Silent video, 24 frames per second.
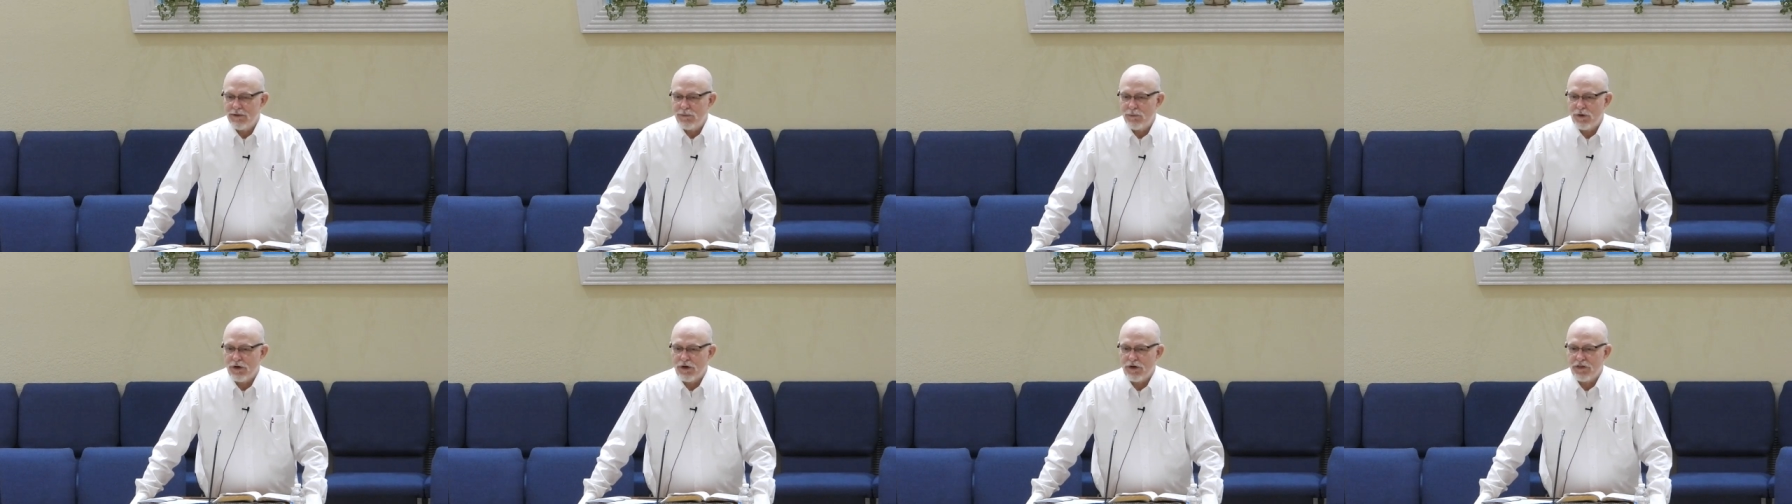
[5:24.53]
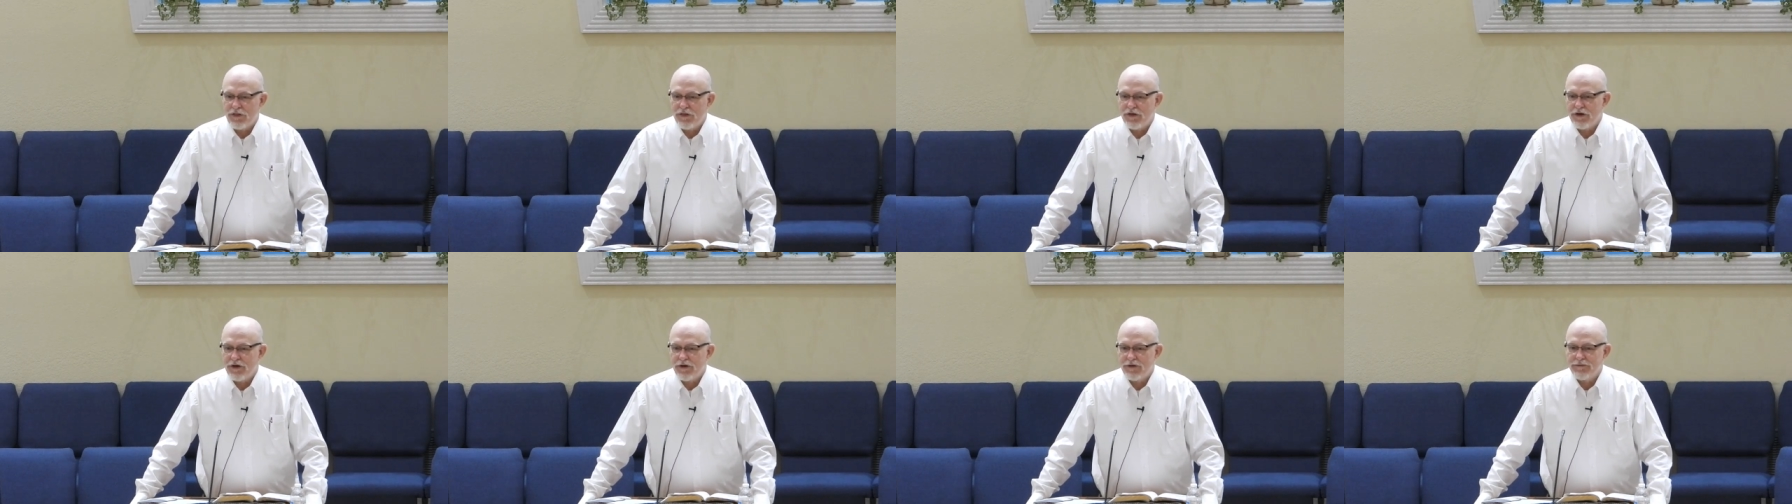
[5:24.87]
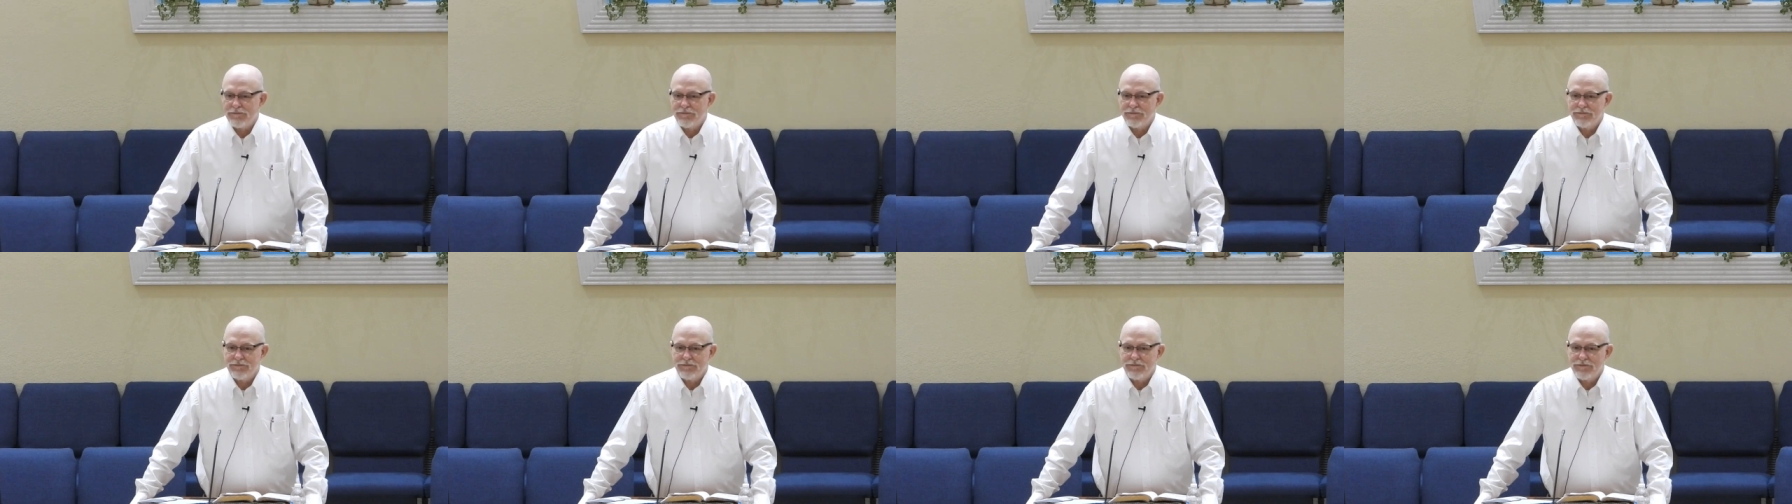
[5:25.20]
where
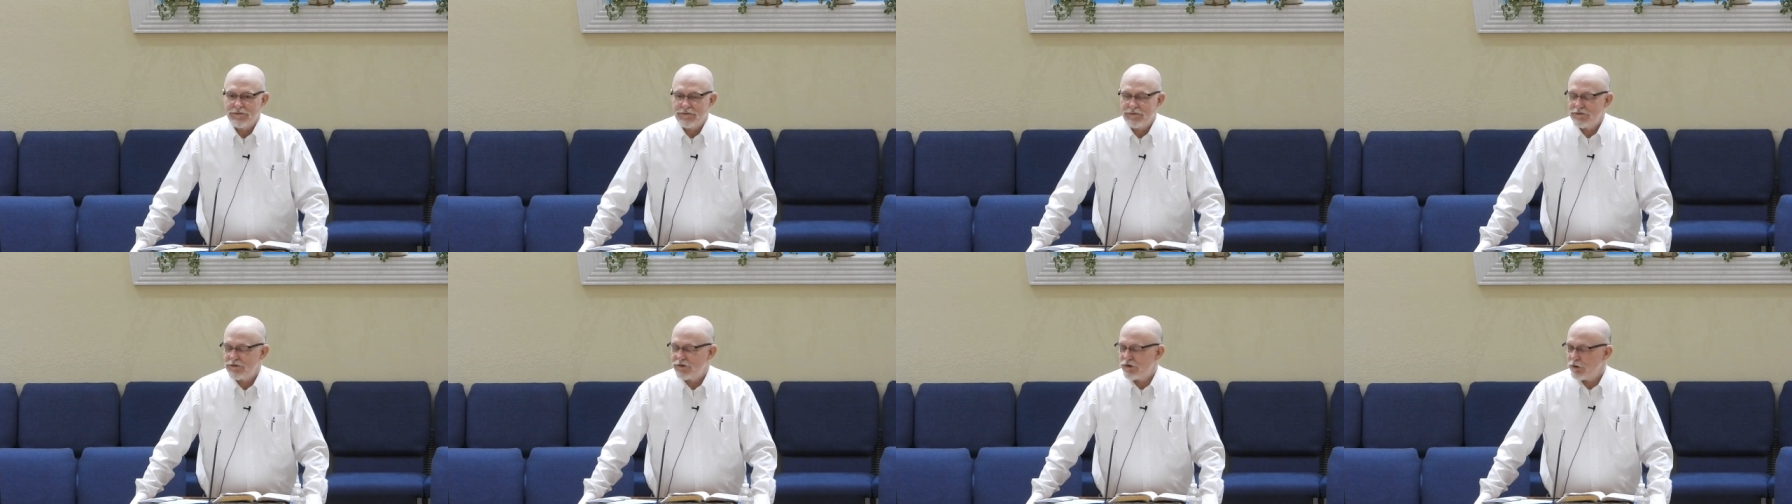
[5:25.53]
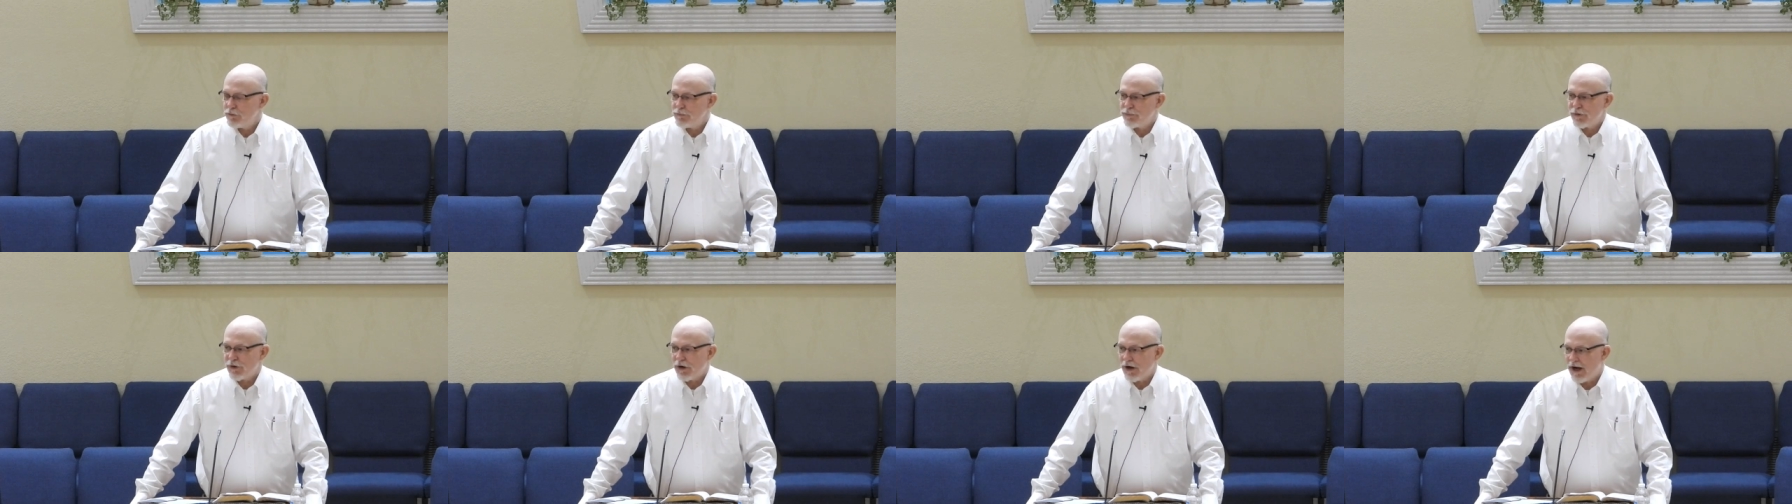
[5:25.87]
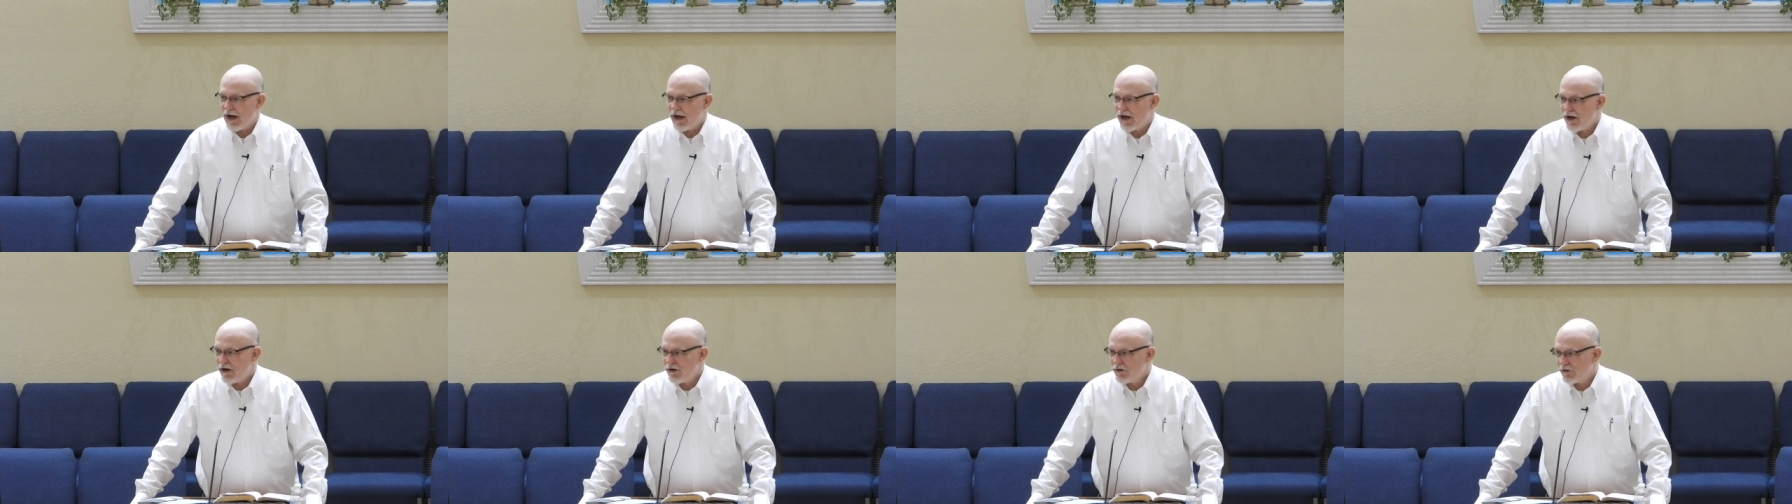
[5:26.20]
they're too
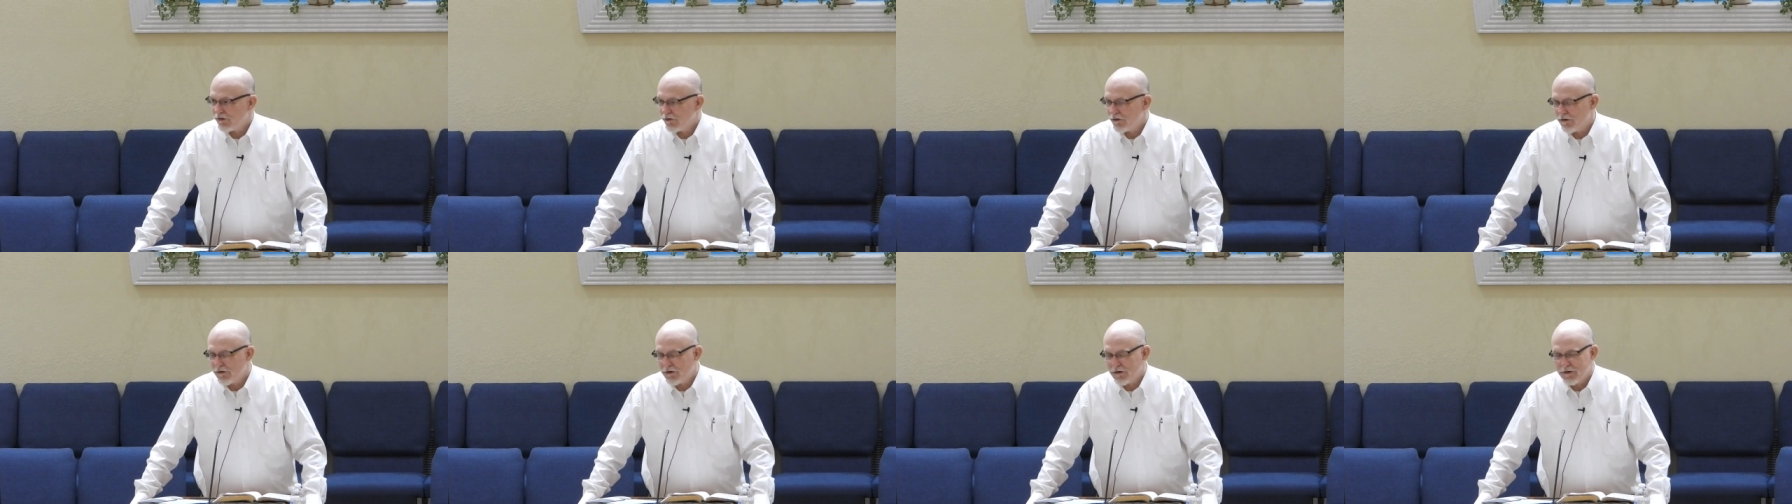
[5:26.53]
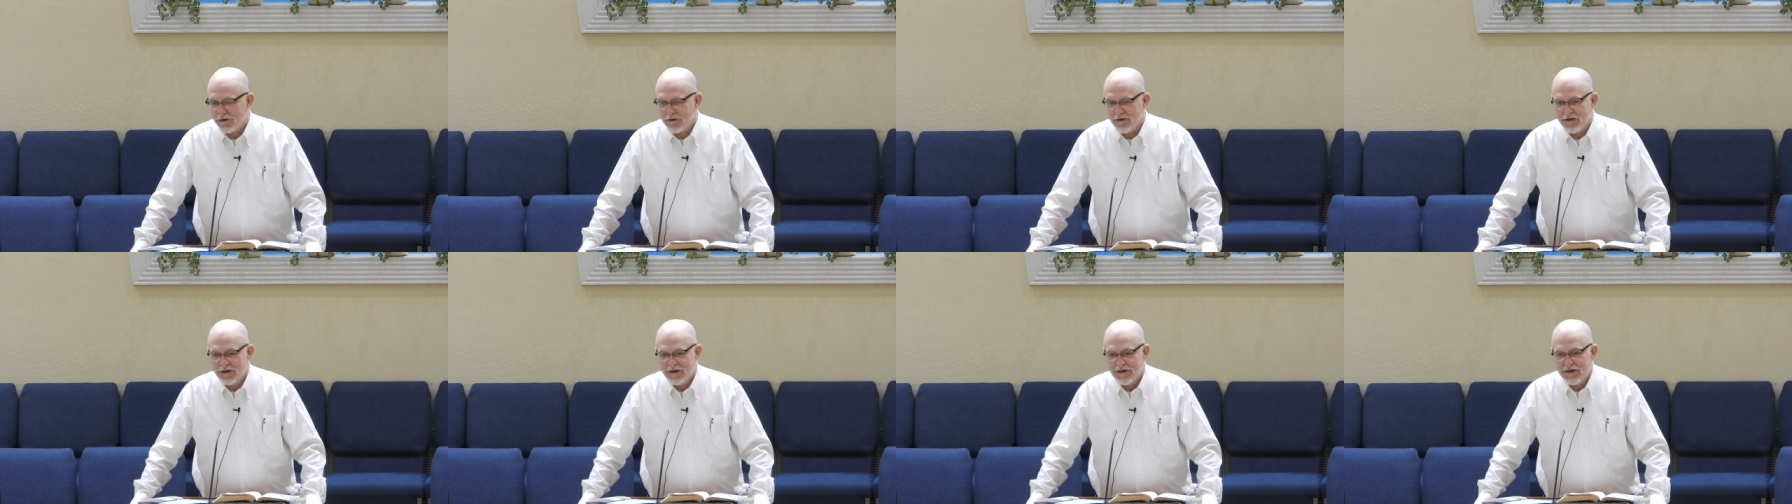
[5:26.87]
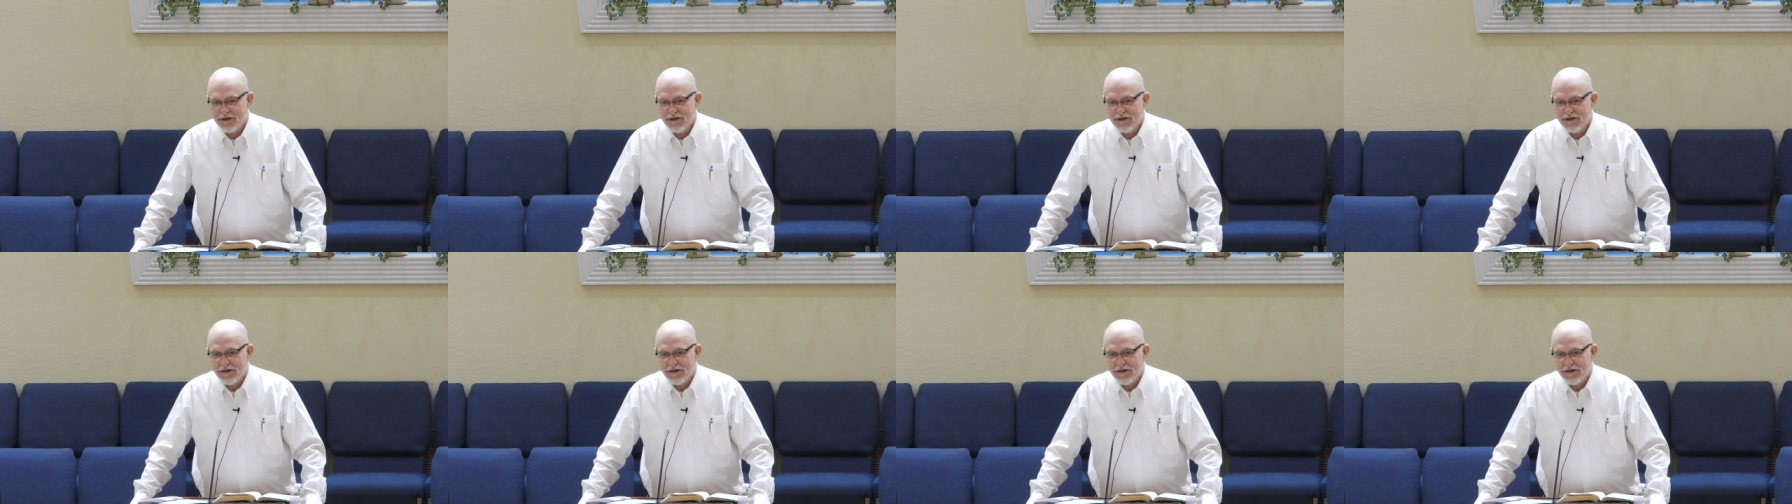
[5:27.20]
proud or they're,